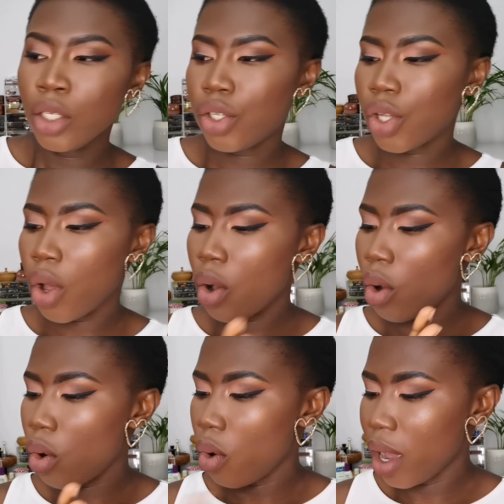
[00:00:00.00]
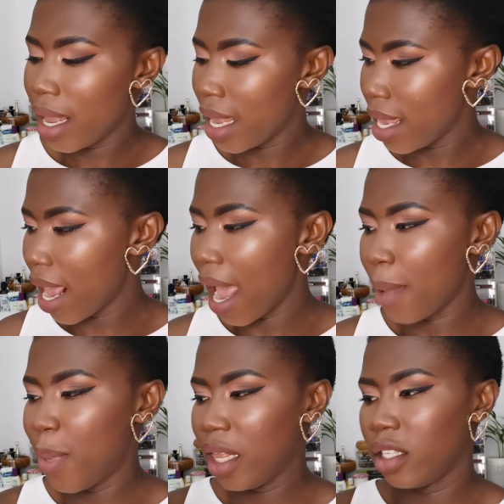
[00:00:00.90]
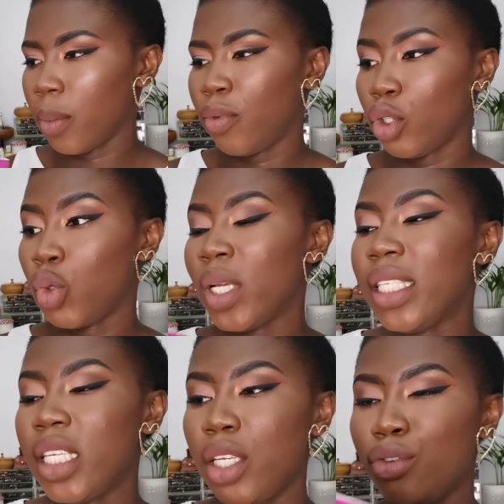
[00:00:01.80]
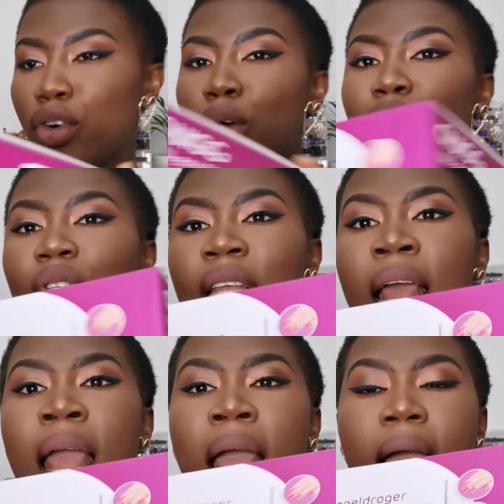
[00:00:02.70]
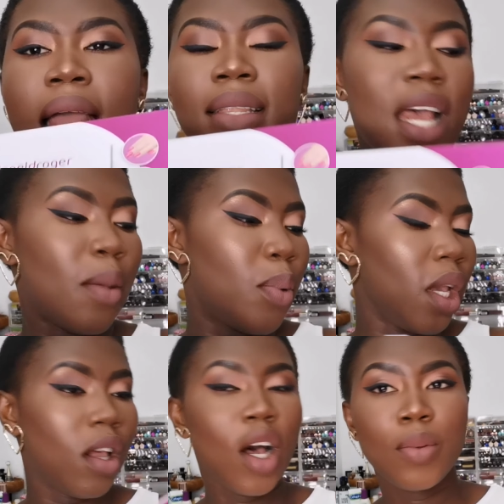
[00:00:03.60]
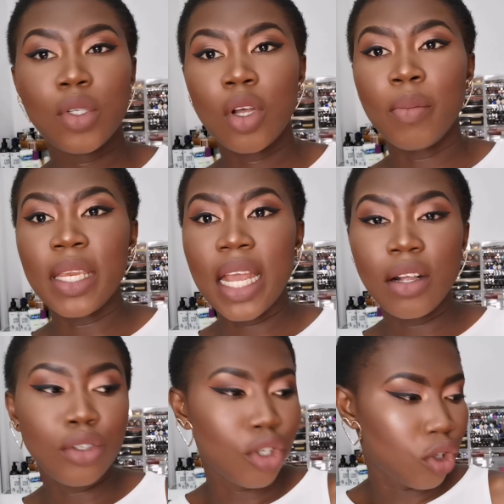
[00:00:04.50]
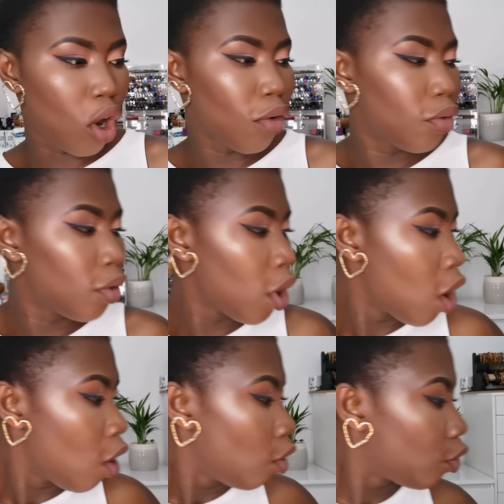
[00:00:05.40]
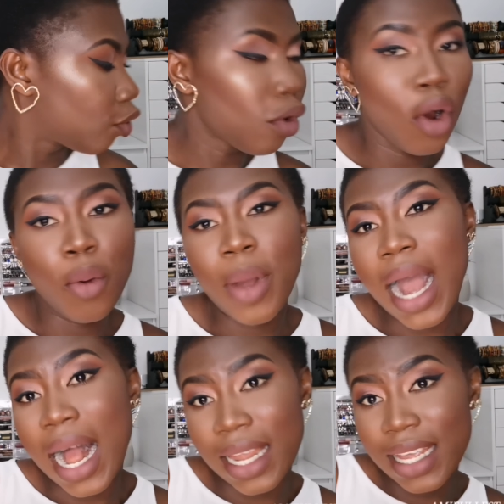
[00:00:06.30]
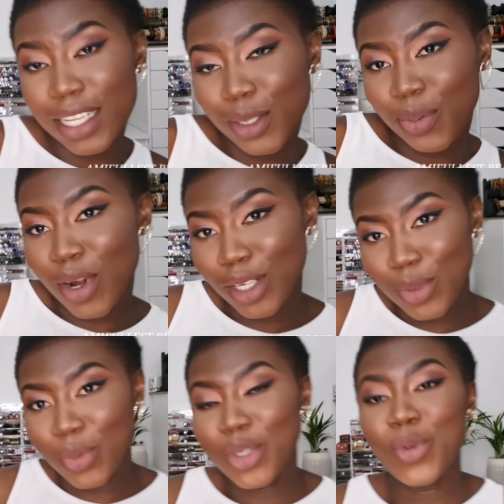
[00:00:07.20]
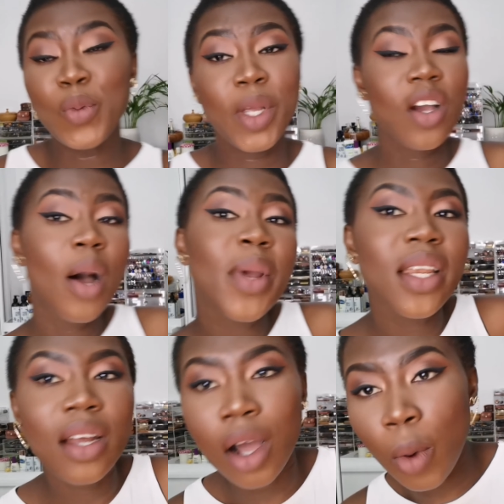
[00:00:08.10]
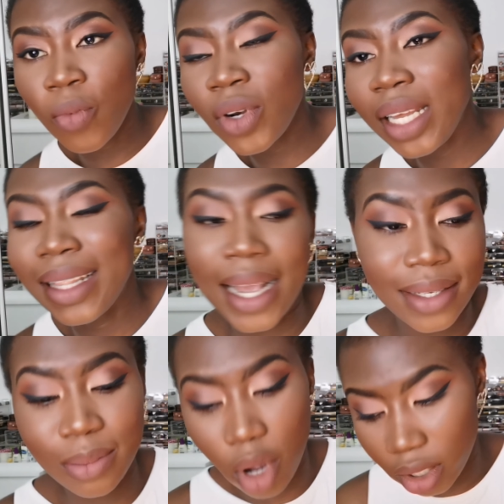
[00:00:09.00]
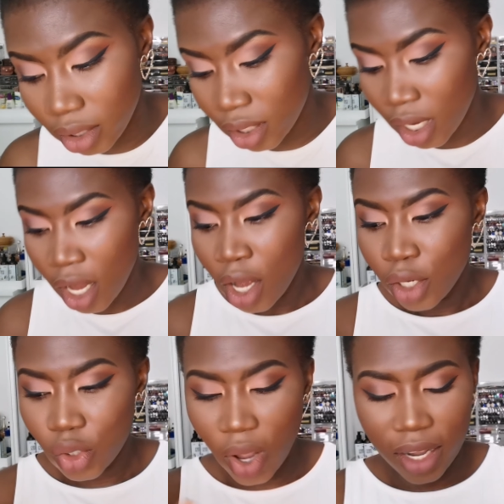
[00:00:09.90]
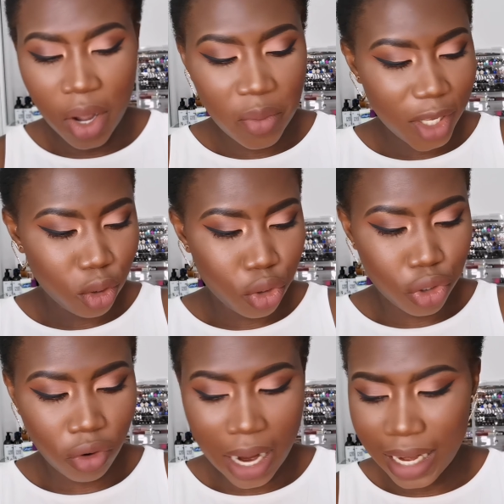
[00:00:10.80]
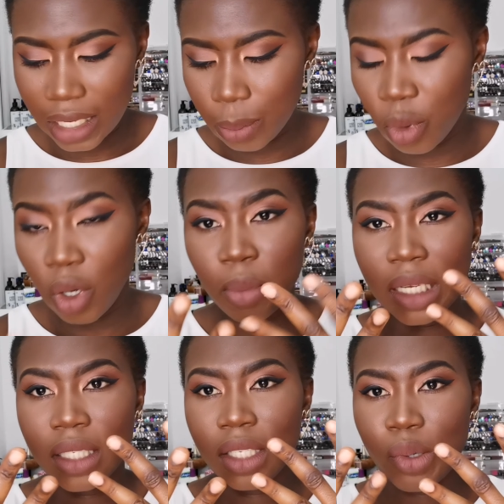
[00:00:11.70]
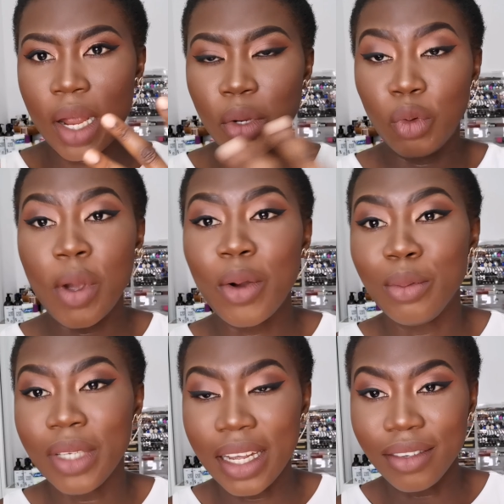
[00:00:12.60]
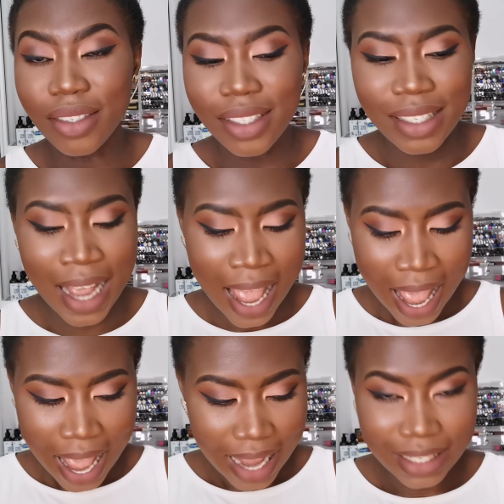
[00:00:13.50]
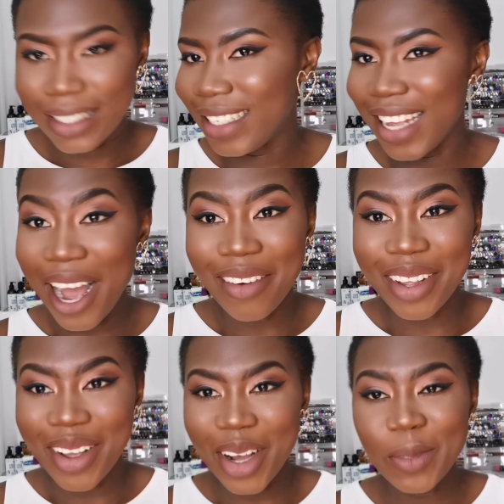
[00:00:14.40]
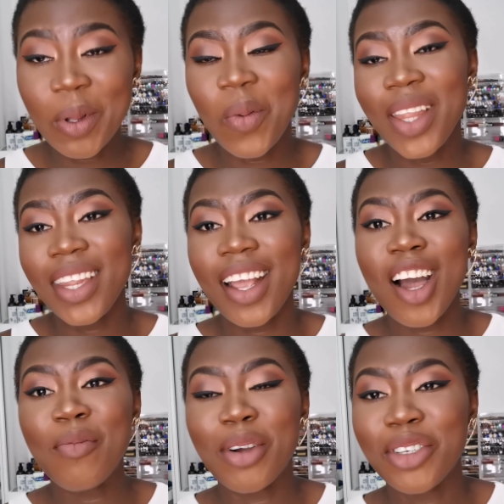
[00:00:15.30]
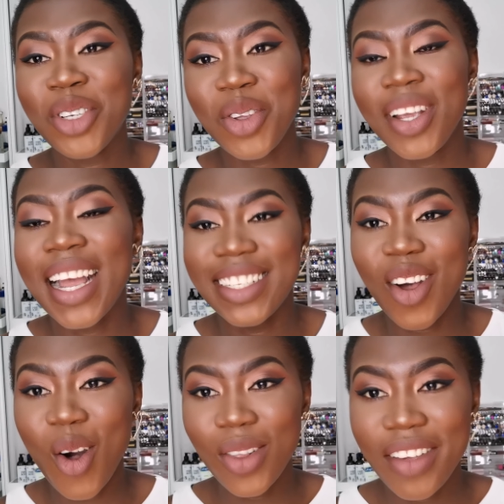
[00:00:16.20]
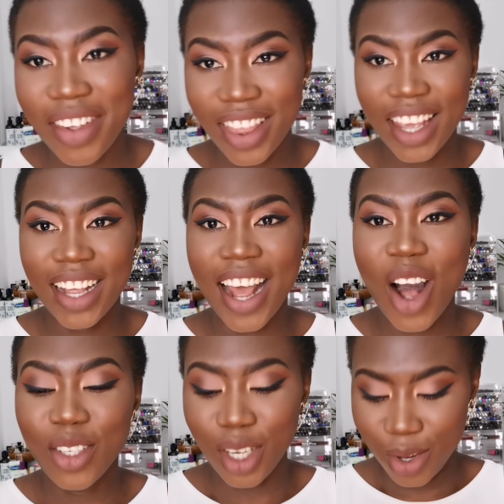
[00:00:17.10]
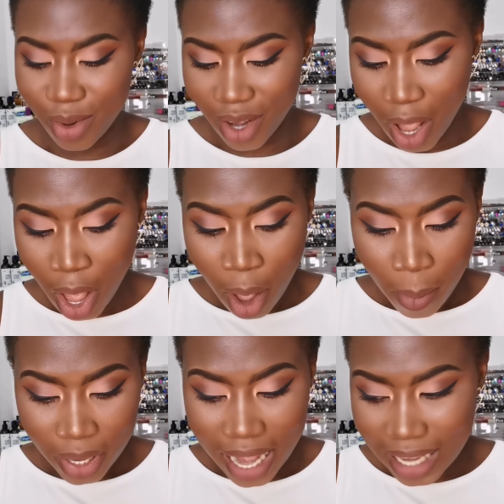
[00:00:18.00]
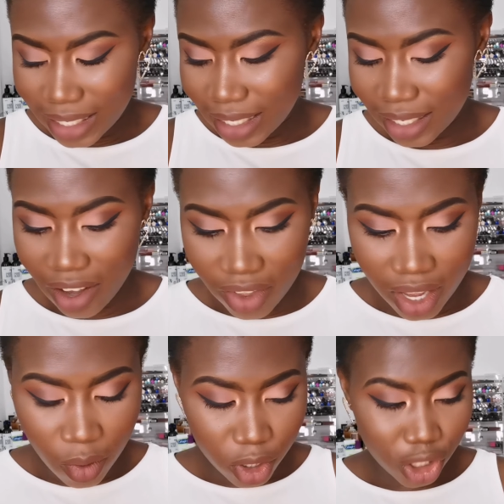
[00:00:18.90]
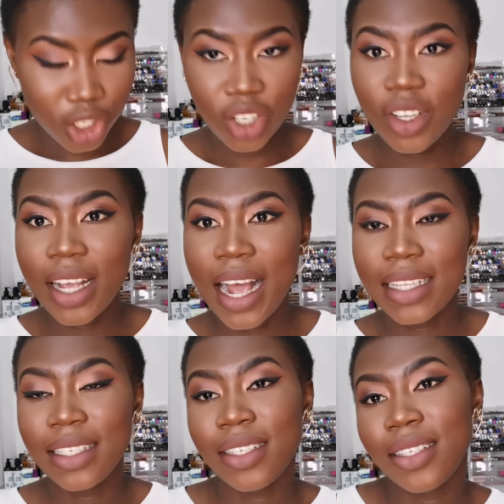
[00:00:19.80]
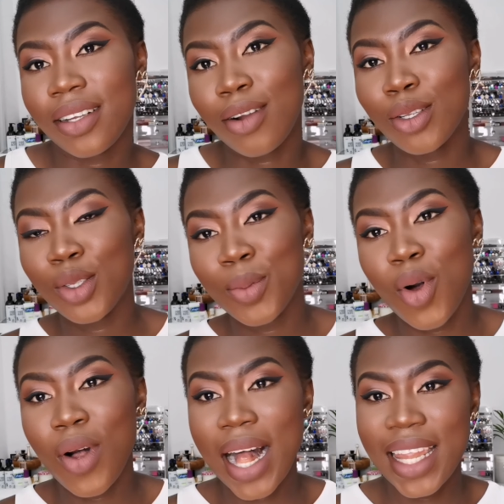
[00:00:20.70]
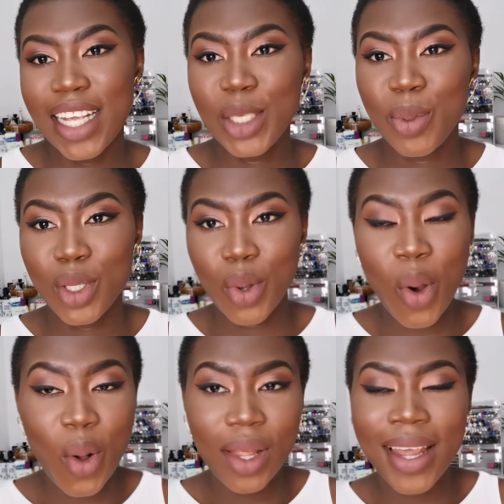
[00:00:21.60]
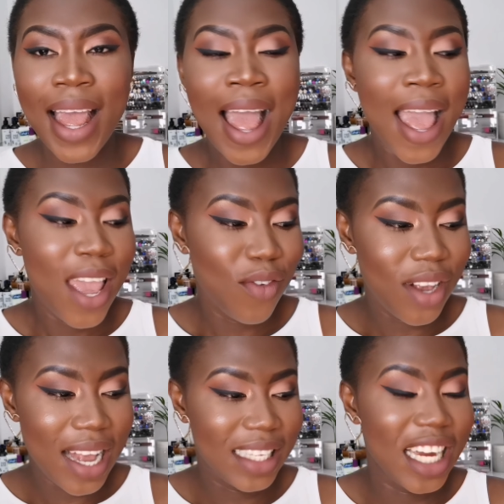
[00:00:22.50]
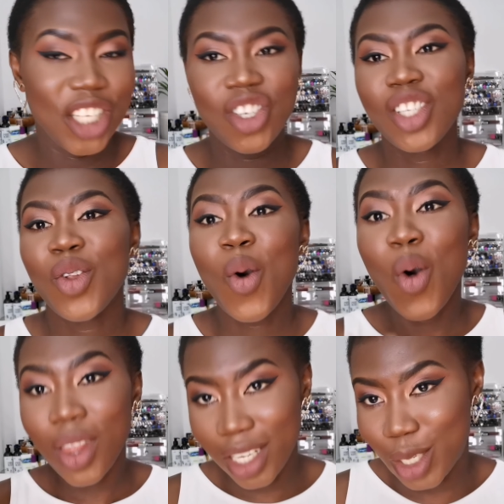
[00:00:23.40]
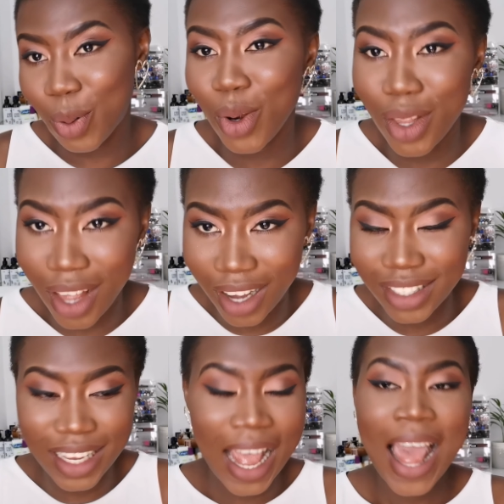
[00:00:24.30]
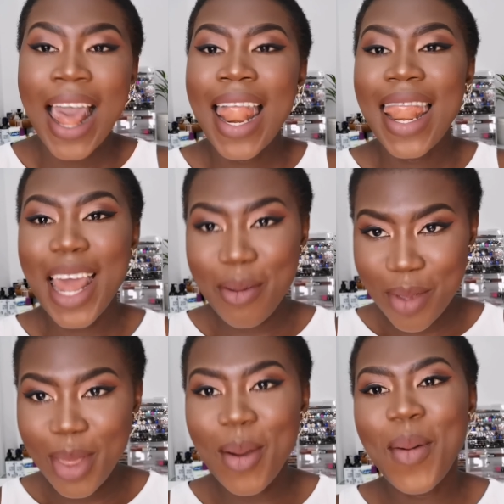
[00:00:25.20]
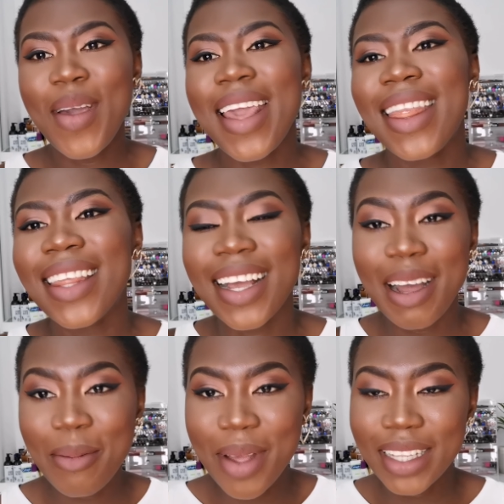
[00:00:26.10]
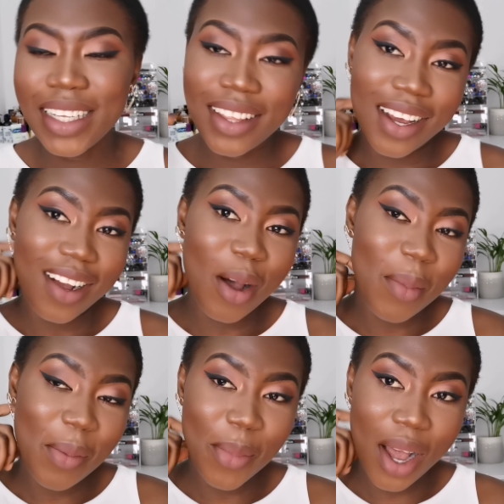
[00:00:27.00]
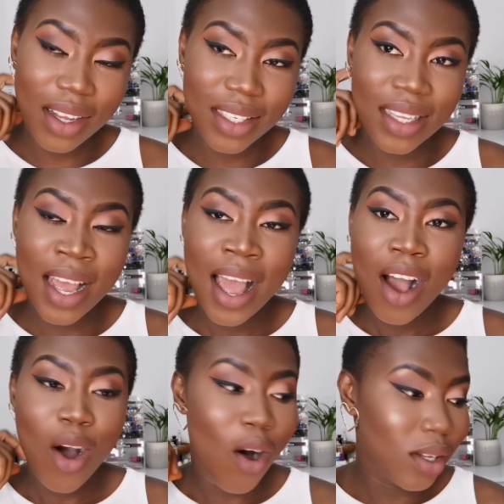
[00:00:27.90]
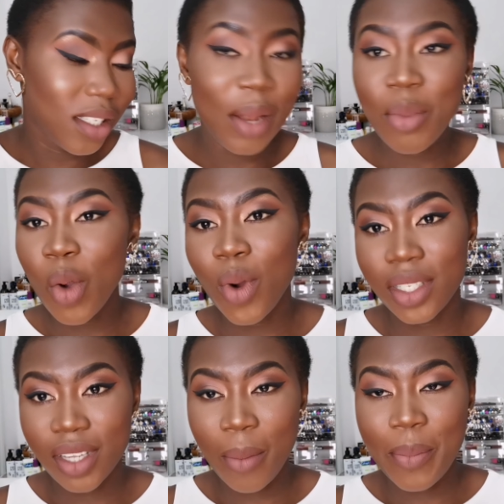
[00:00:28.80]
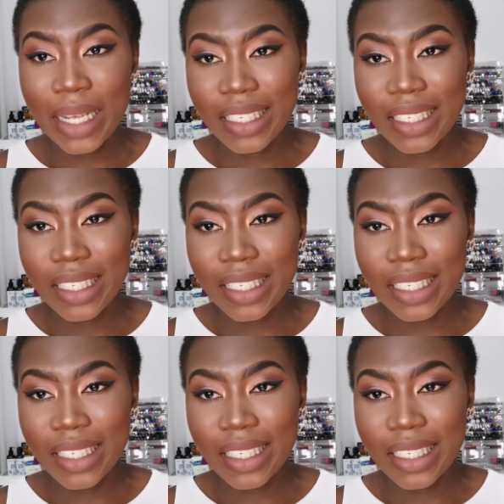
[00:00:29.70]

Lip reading: So yeah, I picked this up for 20 euros, and I pick up some nail stuff from AliExpress, which will be coming hopefully next month. So I can't wait to try and experiment and try to do my own nails and see how it goes. But when they come, I'll show you guys everything and how they look. But guys, this is everything I want to show you guys. It's just a small AliExpress haul. If you guys are interested in all these products, let me know in the comment box, or send me a WhatsApp